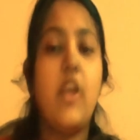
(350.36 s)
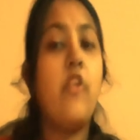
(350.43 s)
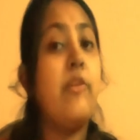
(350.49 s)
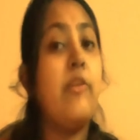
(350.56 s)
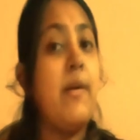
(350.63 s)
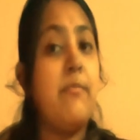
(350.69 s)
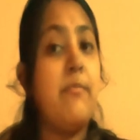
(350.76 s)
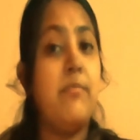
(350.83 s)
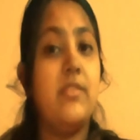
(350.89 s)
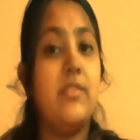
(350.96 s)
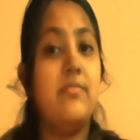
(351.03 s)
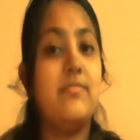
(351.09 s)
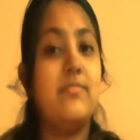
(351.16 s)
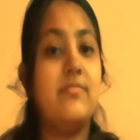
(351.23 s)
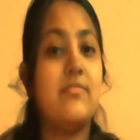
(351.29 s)
Remember,
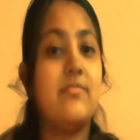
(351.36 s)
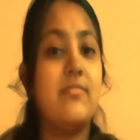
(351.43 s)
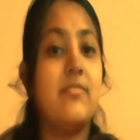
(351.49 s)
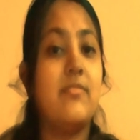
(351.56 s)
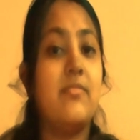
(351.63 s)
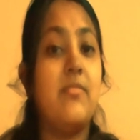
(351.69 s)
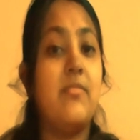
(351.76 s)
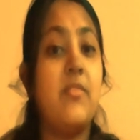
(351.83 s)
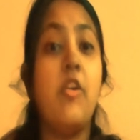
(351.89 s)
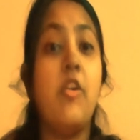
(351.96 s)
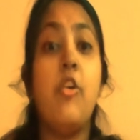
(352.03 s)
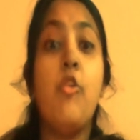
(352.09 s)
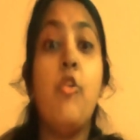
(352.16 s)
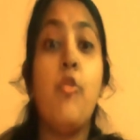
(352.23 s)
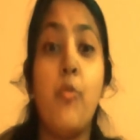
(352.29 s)

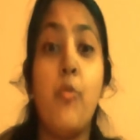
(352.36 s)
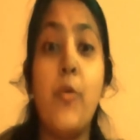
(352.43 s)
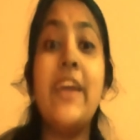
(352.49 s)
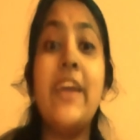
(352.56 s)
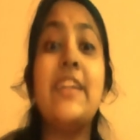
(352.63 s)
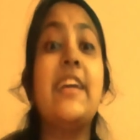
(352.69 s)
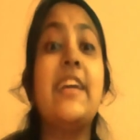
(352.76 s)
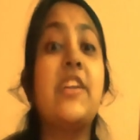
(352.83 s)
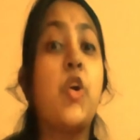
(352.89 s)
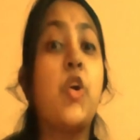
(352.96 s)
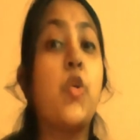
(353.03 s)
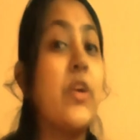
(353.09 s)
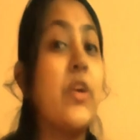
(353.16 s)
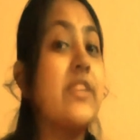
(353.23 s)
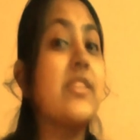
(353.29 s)
weed
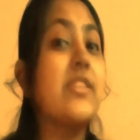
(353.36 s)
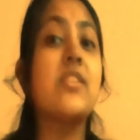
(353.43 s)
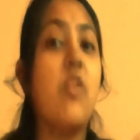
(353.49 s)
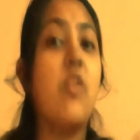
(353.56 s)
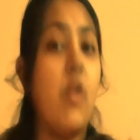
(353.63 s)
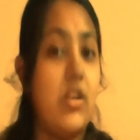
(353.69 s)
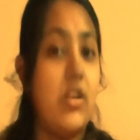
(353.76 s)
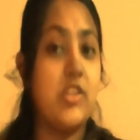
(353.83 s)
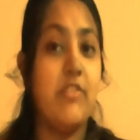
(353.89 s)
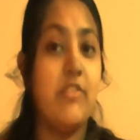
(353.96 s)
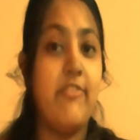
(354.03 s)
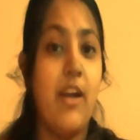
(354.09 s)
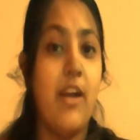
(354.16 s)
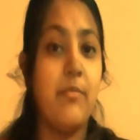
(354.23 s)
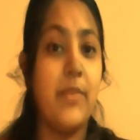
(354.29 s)
increases the cost of
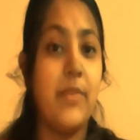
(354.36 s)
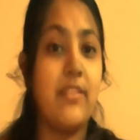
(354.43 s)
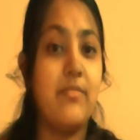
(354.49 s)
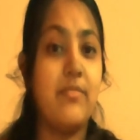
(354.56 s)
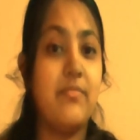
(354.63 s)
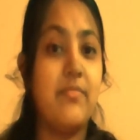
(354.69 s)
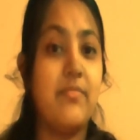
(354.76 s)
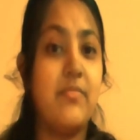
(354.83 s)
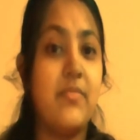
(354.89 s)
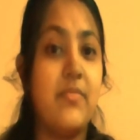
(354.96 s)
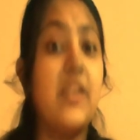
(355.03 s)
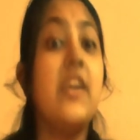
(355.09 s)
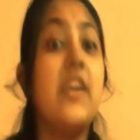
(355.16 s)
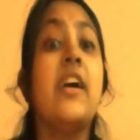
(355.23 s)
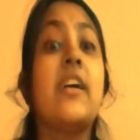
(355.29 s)
farming.
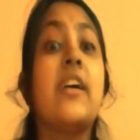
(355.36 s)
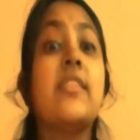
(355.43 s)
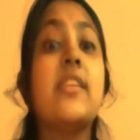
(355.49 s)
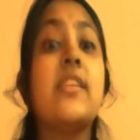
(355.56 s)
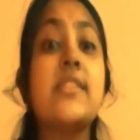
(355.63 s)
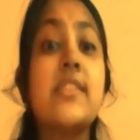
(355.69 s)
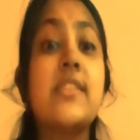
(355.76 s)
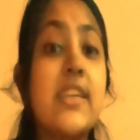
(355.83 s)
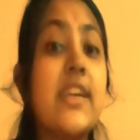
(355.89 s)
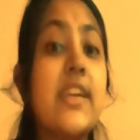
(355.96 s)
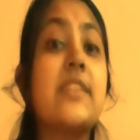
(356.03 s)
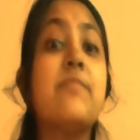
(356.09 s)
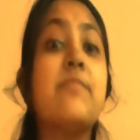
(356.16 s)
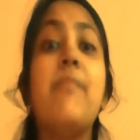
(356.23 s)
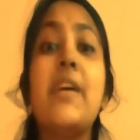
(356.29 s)
The
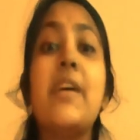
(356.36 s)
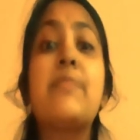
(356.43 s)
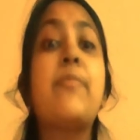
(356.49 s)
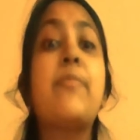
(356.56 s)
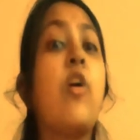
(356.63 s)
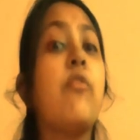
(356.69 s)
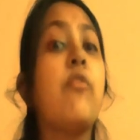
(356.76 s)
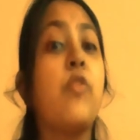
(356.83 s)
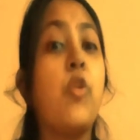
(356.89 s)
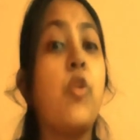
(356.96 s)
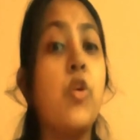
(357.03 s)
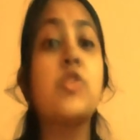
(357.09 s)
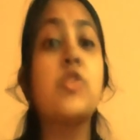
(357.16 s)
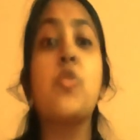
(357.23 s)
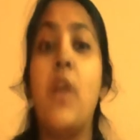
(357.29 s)
seed must be of
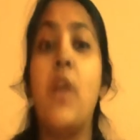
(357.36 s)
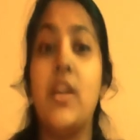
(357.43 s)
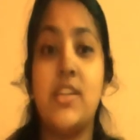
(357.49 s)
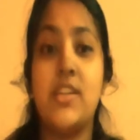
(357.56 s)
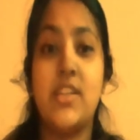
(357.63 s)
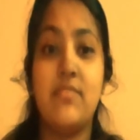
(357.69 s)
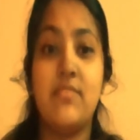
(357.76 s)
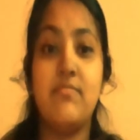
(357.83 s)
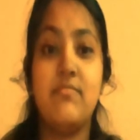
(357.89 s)
good quality.